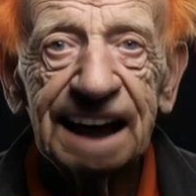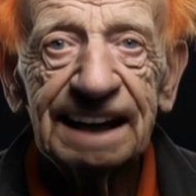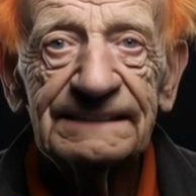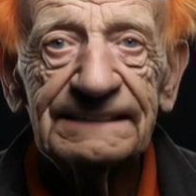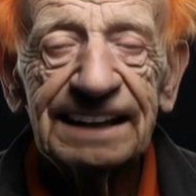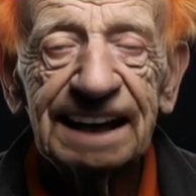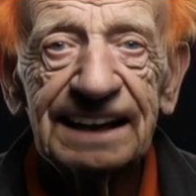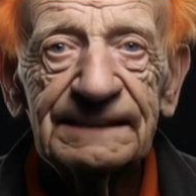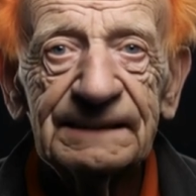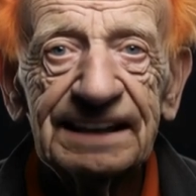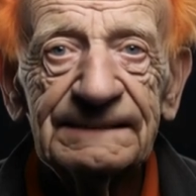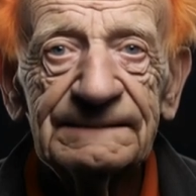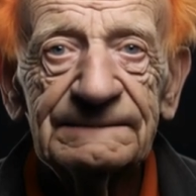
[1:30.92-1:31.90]
I deny
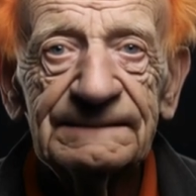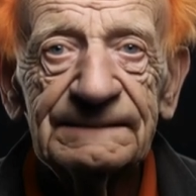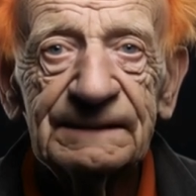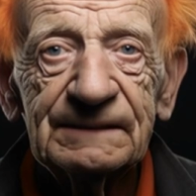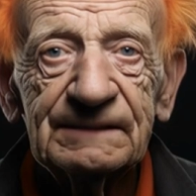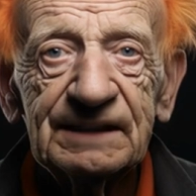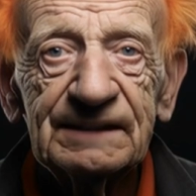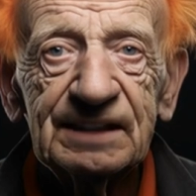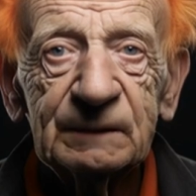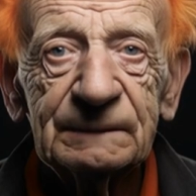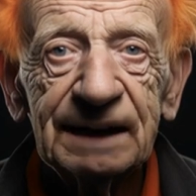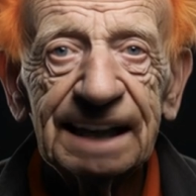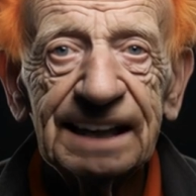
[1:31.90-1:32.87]
that. There's
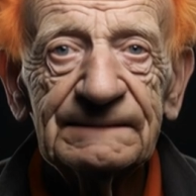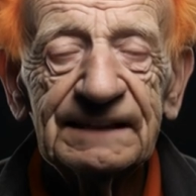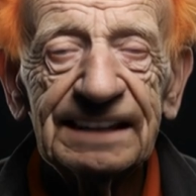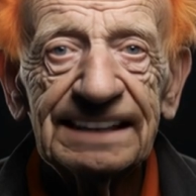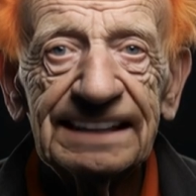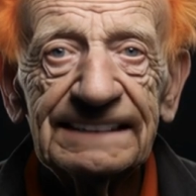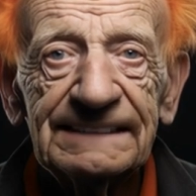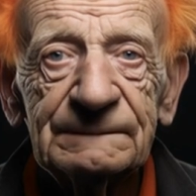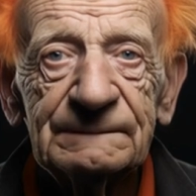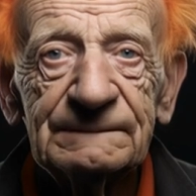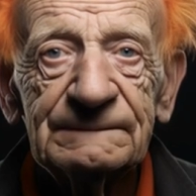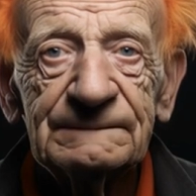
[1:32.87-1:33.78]
also Machiavellianism.